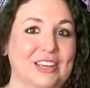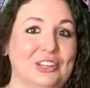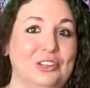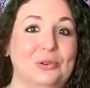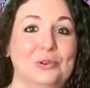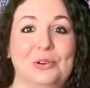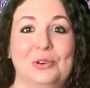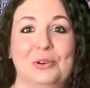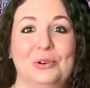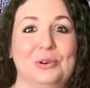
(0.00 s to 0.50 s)
and you
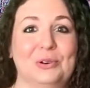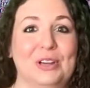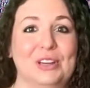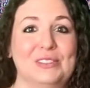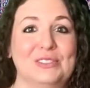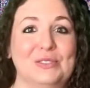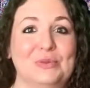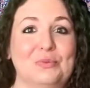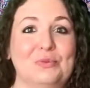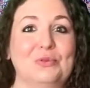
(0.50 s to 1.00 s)
can
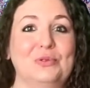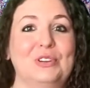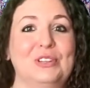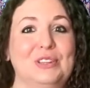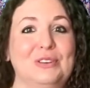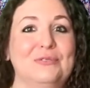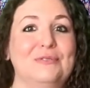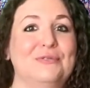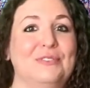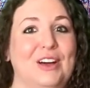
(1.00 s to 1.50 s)
create some
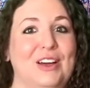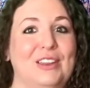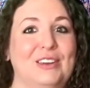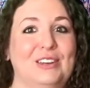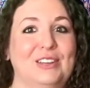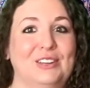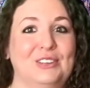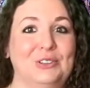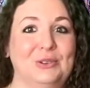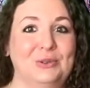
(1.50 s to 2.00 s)
really fun
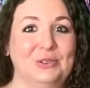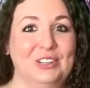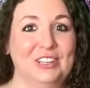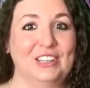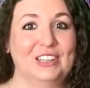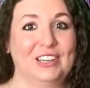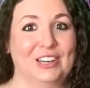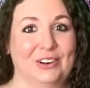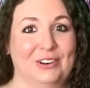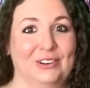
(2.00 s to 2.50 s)
and unique
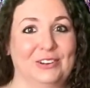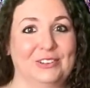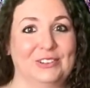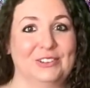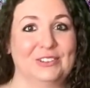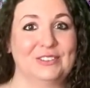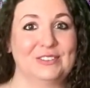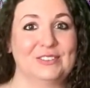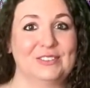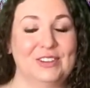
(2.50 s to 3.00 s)

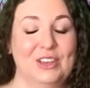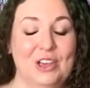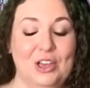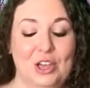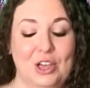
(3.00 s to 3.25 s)
characters.